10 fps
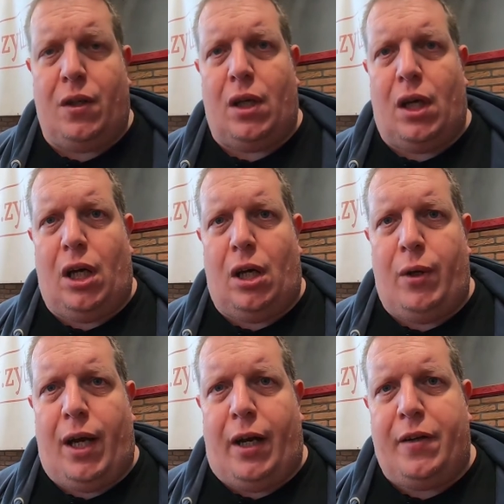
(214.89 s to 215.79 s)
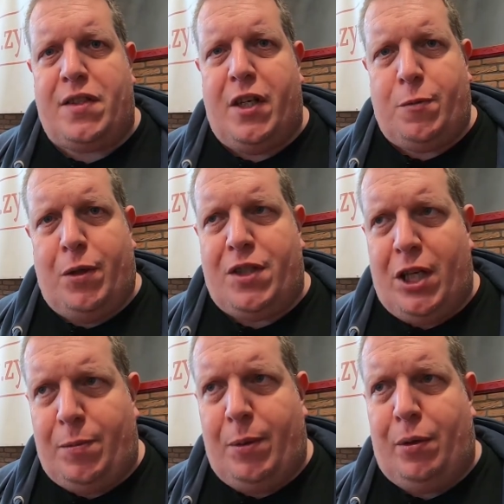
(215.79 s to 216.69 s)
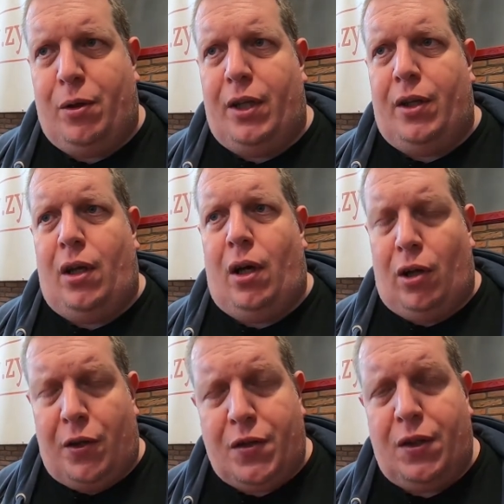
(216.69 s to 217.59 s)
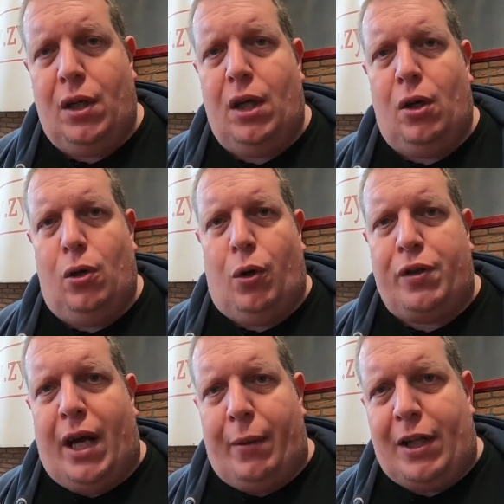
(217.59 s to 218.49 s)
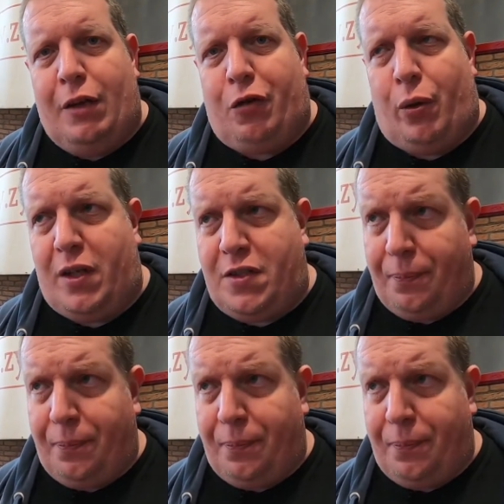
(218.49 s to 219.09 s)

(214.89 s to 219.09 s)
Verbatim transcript: Uh, we hired sales, salespeople in uh, Holland who work directly for us.